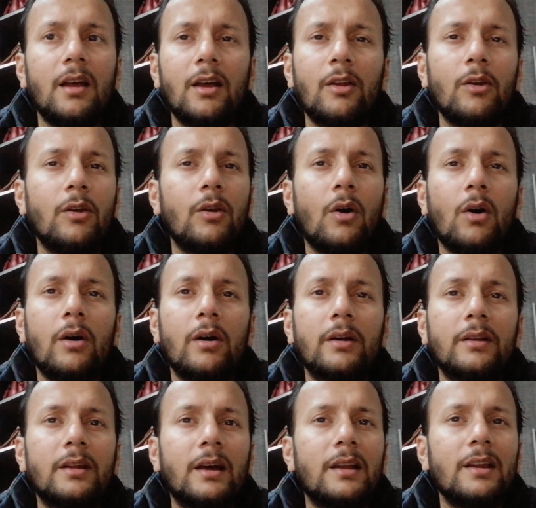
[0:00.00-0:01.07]

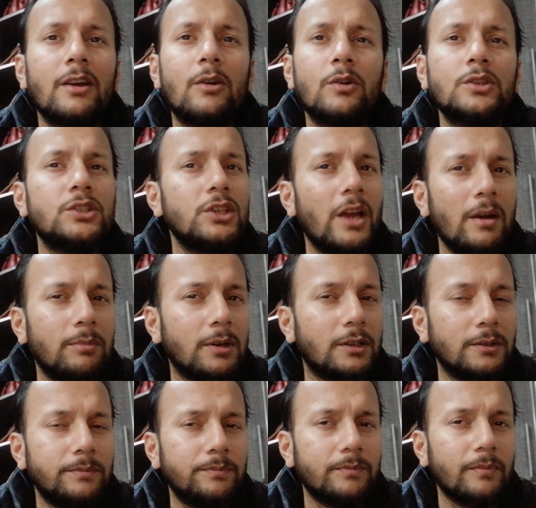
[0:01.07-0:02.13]
non-negotiable.